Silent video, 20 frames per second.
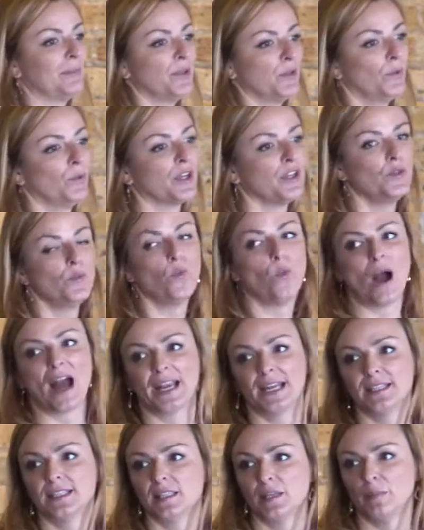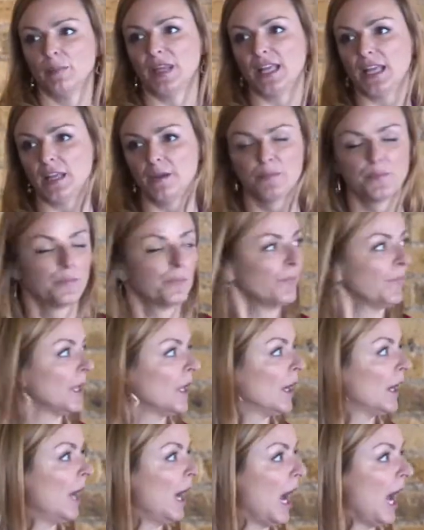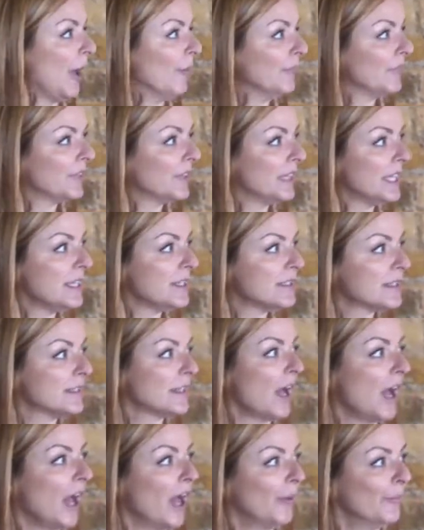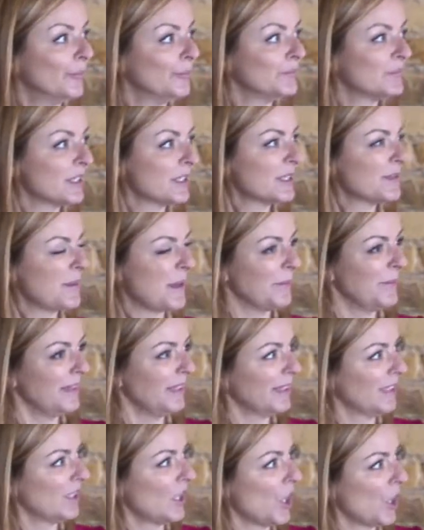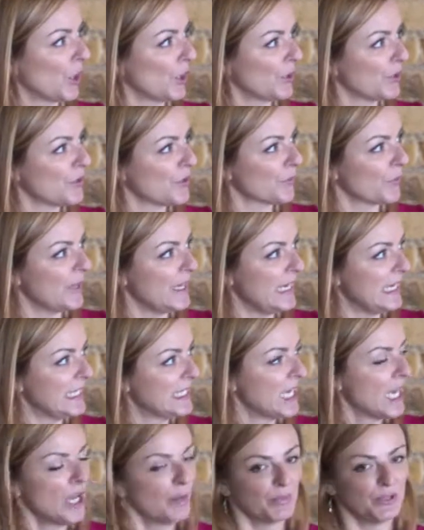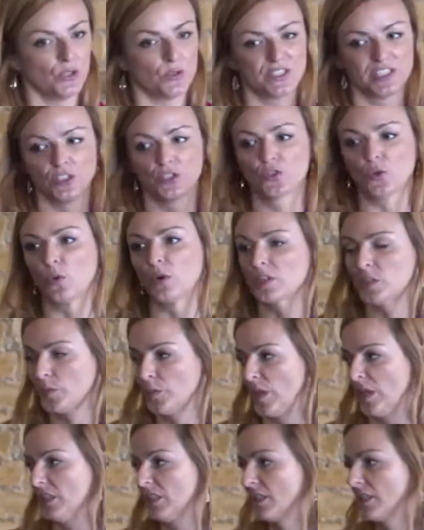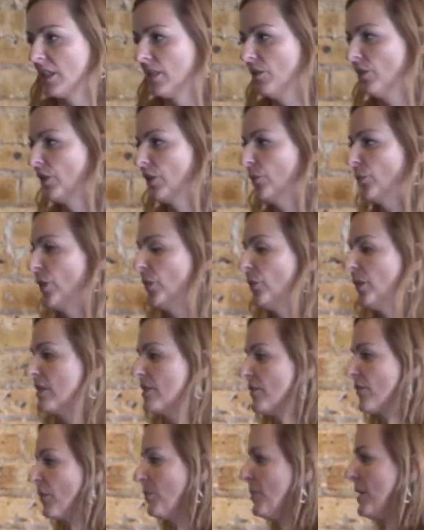be what you want it to be. This might be a little harder to read, but those endorsements that you can request from